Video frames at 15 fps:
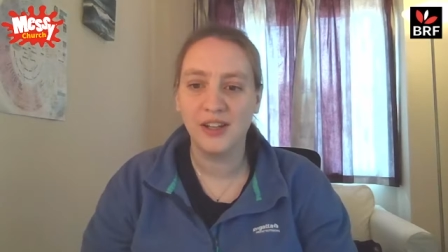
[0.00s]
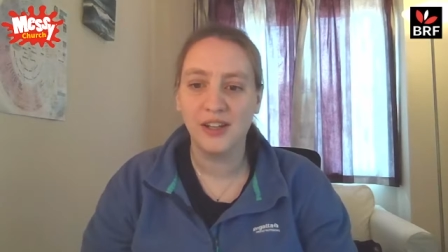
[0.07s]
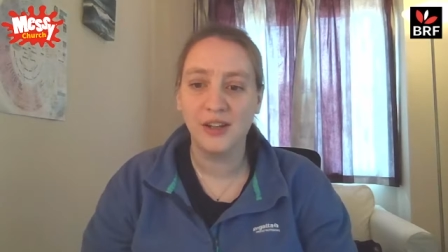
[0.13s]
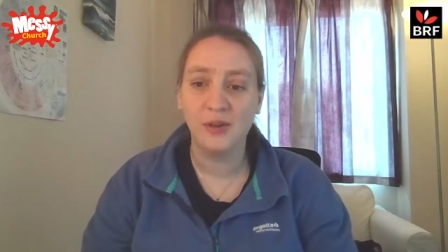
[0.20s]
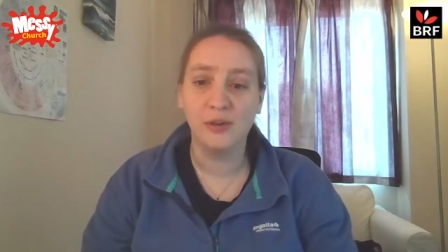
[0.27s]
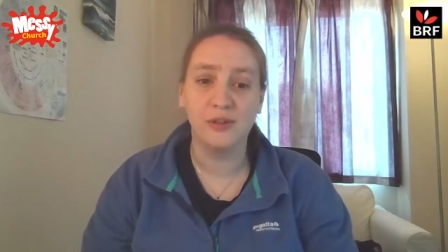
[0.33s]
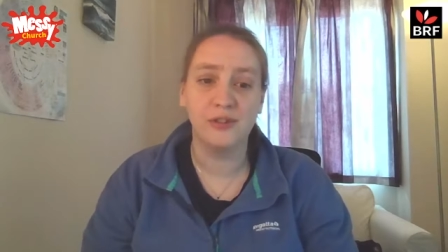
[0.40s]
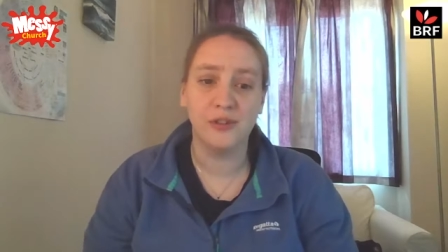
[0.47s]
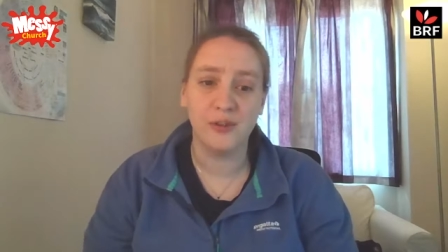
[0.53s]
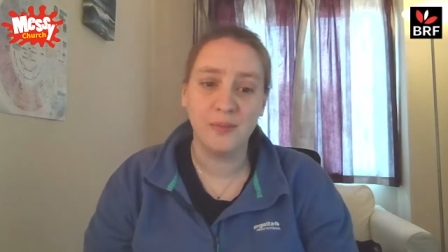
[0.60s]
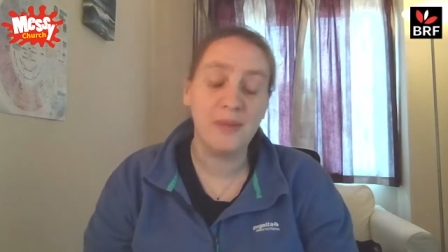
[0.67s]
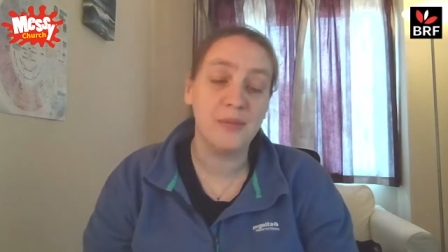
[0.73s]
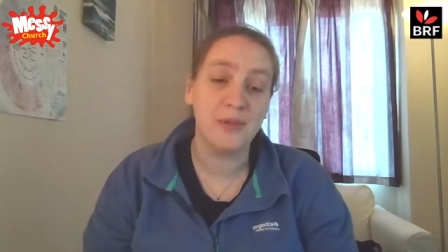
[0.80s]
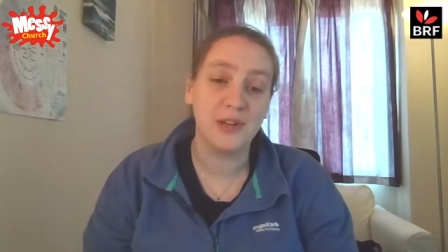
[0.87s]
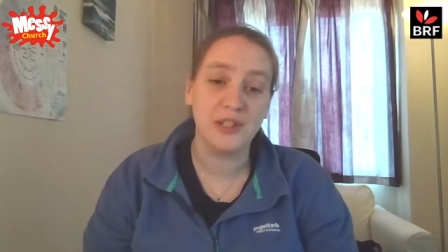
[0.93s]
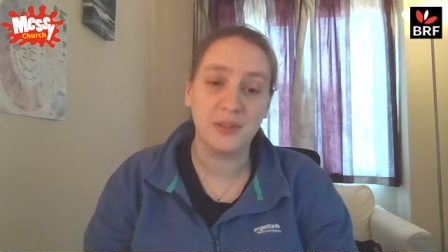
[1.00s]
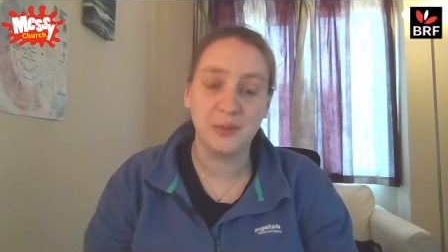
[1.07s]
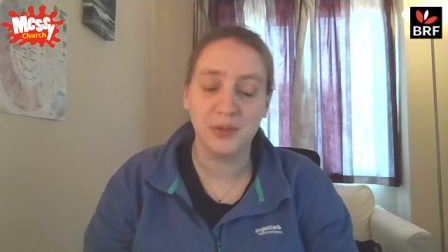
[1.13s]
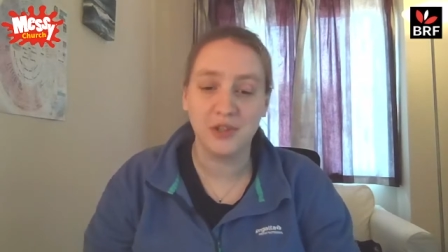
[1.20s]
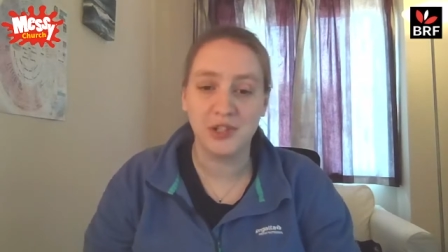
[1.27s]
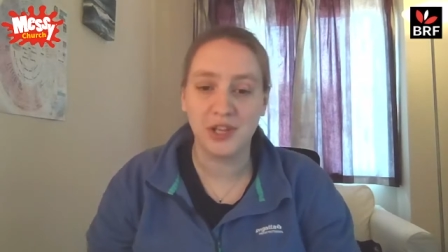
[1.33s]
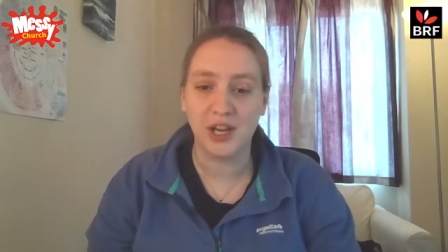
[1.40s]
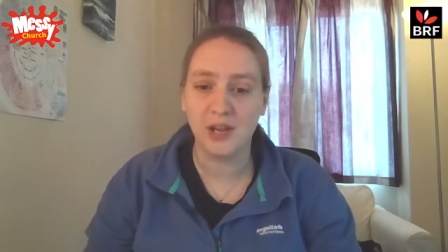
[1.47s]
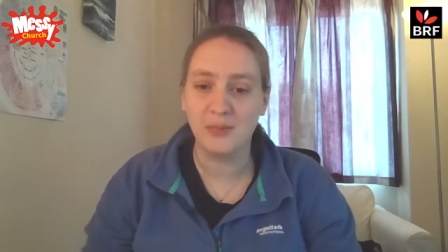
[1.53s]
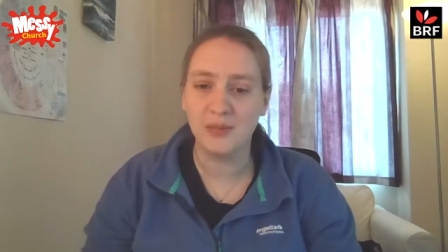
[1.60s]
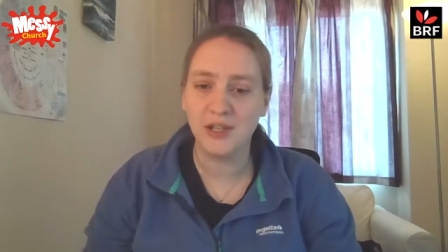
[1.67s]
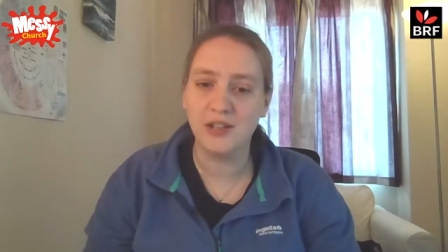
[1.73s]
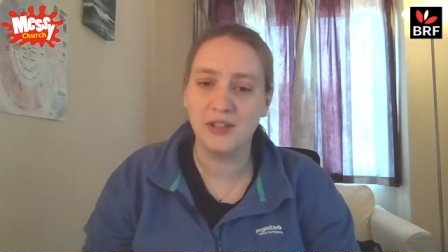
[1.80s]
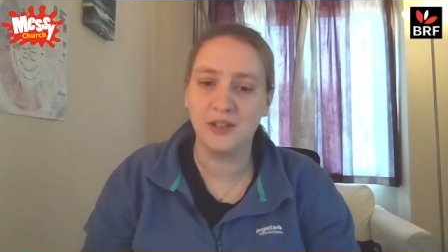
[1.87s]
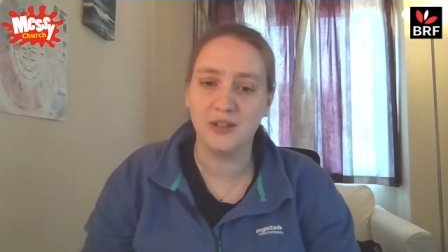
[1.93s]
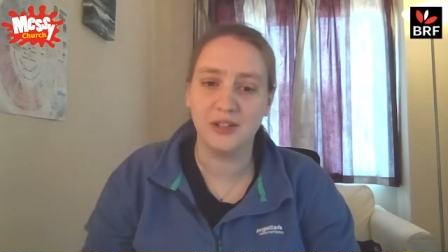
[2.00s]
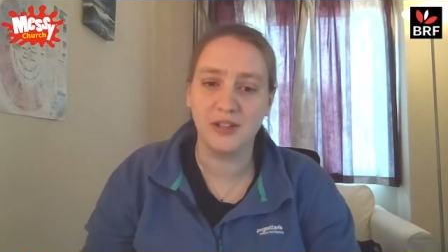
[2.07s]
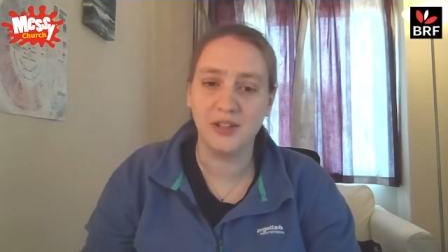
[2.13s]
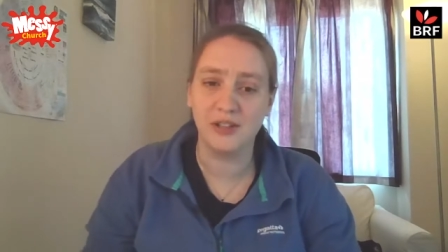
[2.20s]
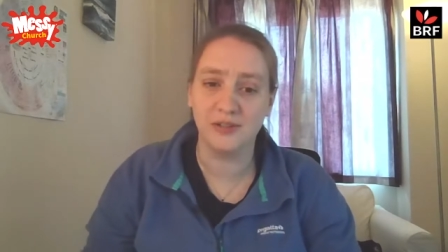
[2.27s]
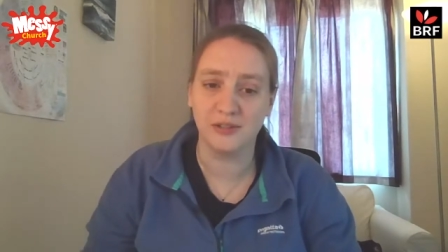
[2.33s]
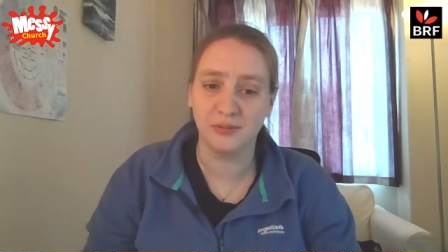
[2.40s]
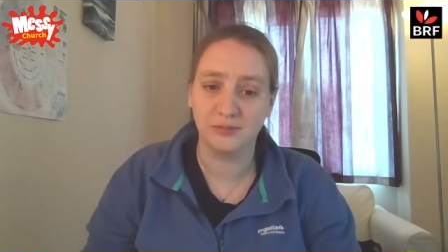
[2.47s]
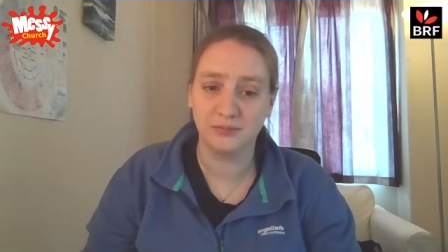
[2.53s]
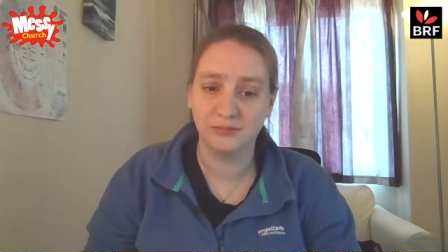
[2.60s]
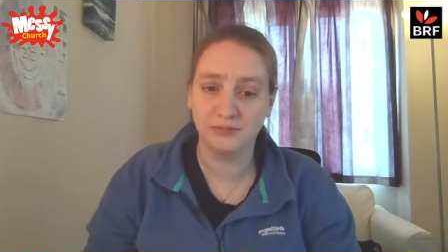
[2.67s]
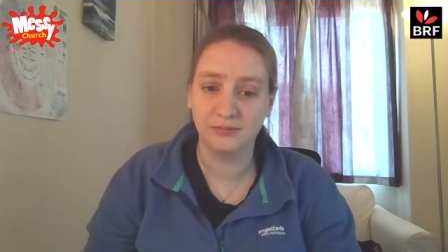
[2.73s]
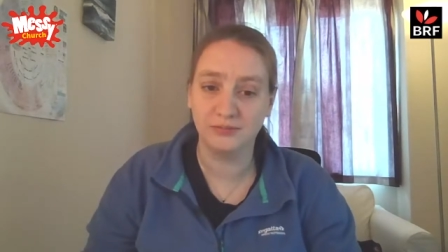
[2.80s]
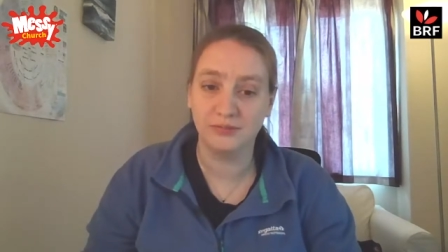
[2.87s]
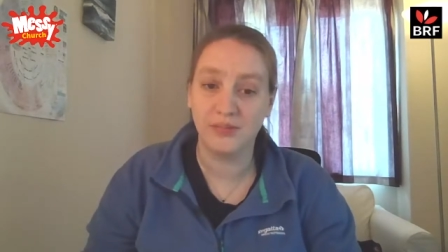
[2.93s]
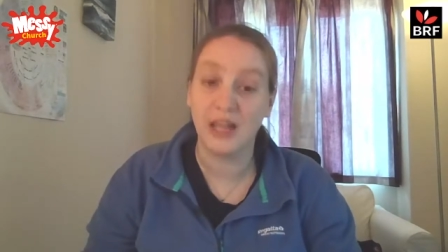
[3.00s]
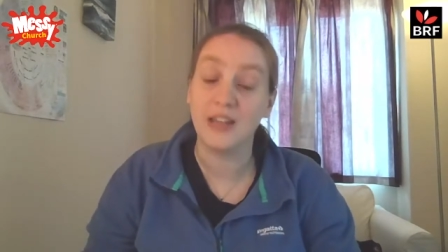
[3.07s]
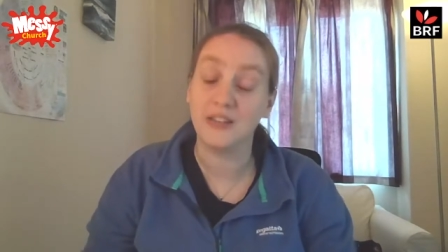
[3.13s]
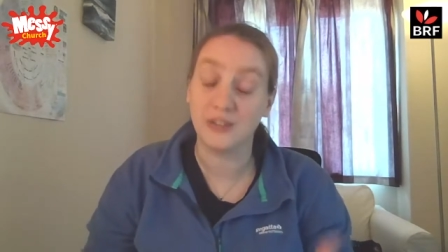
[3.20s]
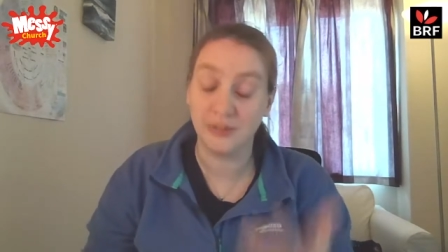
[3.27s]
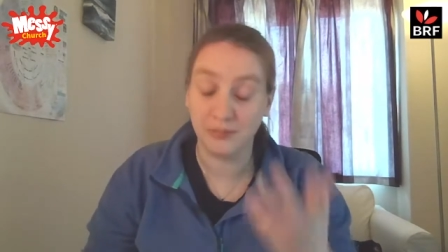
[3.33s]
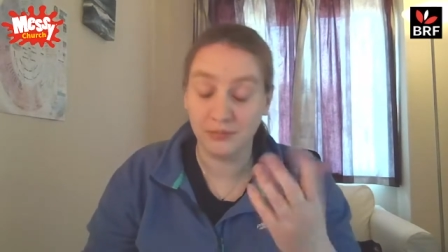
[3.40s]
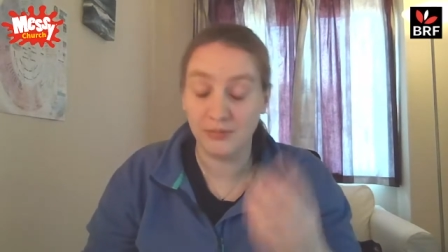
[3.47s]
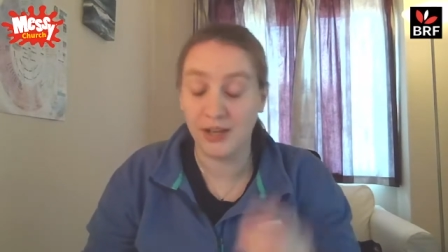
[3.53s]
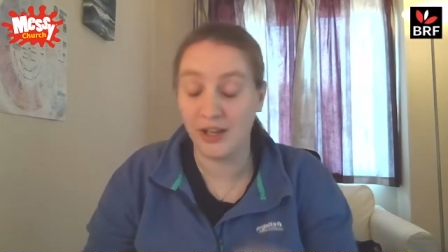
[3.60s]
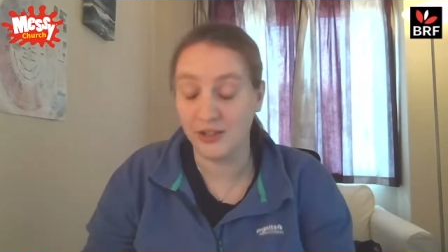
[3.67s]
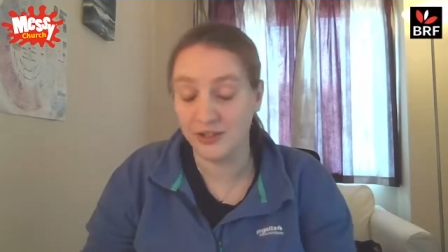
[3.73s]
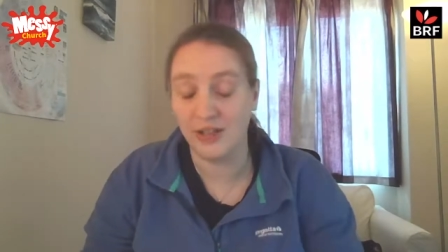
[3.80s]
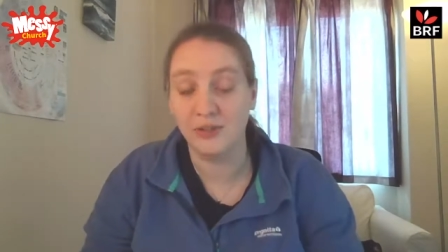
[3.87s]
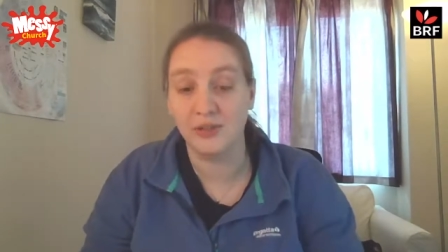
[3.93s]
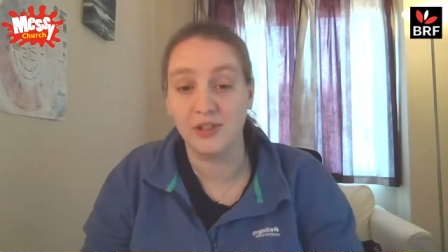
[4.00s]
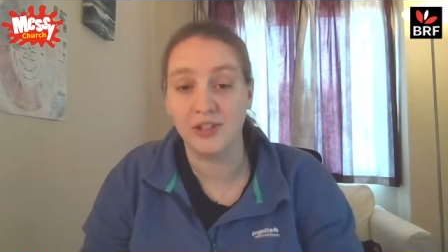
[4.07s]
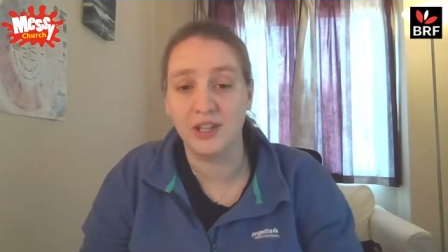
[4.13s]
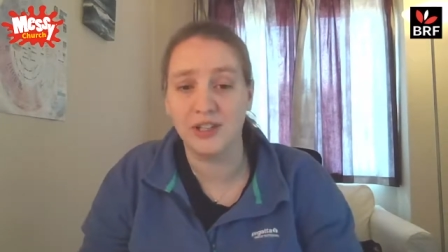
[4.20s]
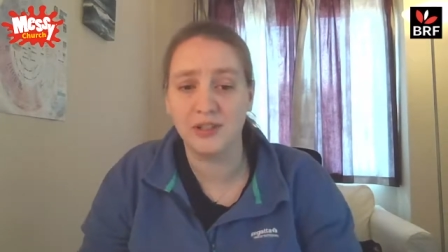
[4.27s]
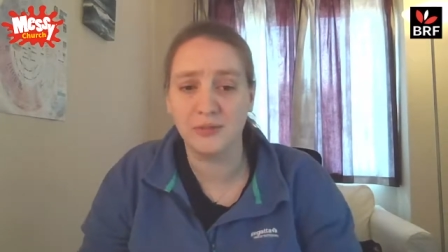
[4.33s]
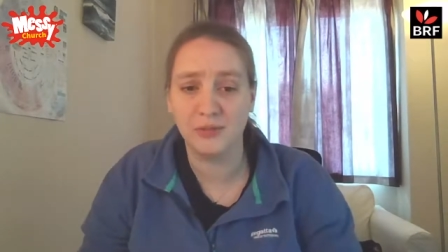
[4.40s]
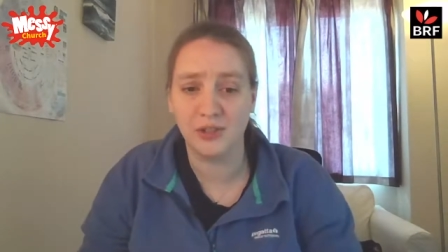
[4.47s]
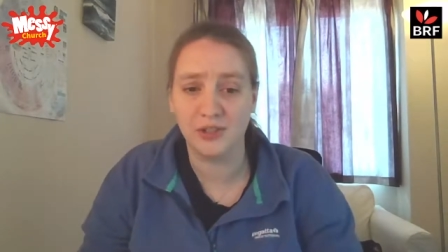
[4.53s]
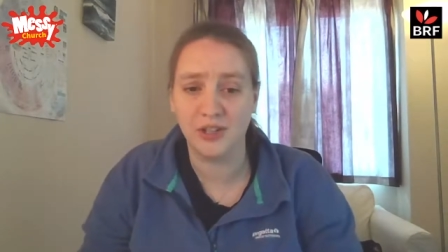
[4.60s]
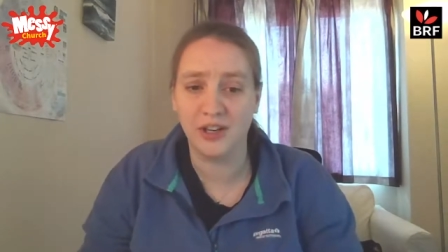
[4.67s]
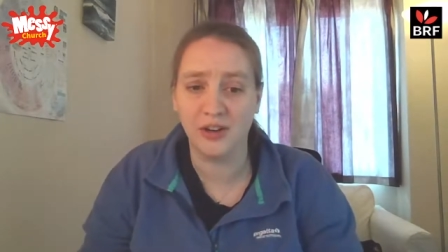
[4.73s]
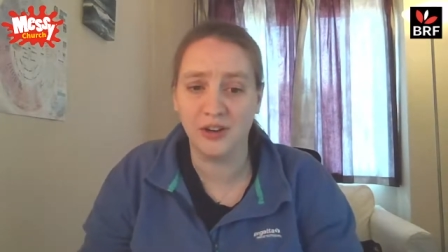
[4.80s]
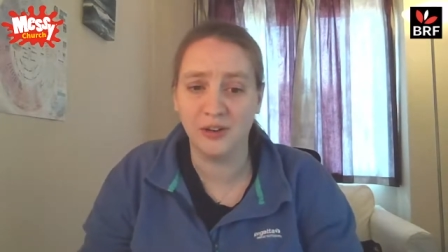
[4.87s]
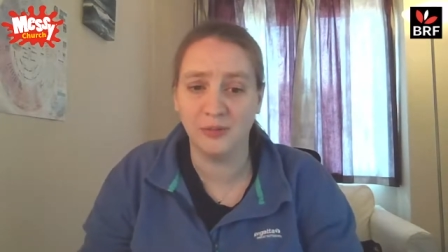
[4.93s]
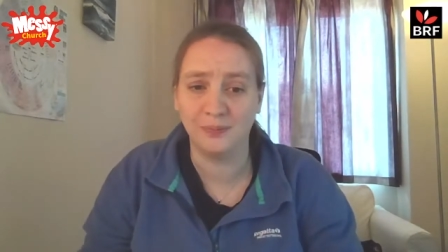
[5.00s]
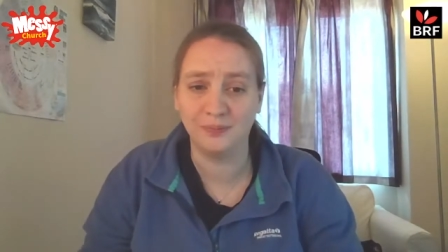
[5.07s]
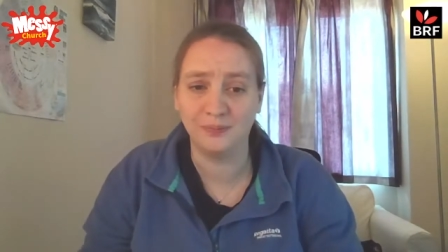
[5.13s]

or for remembering to put the jacket potatoes in the oven and as Sandra says, to turn it on.